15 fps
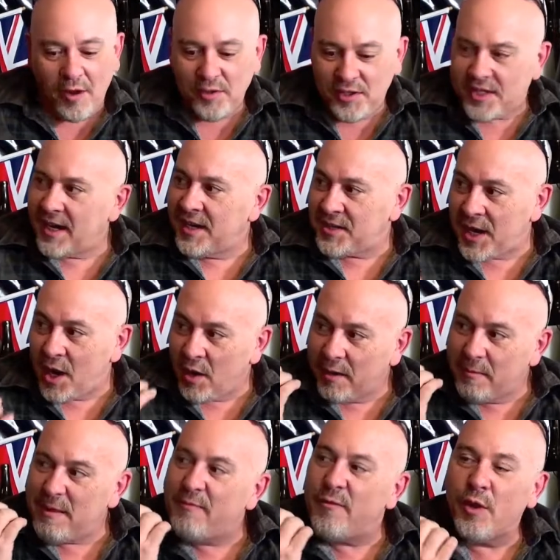I was just going to say, I'm going
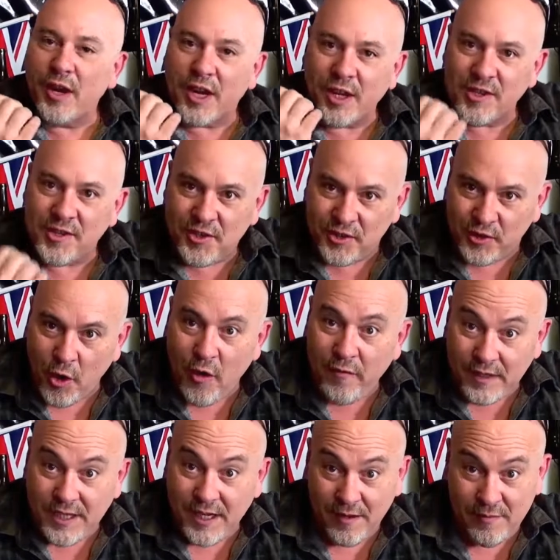to be very
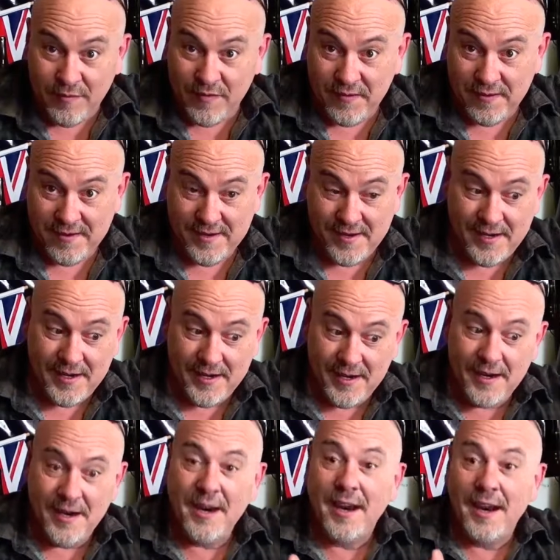conservative
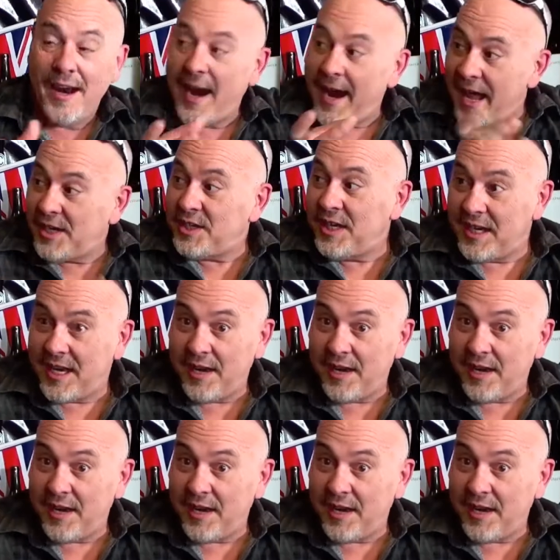and actually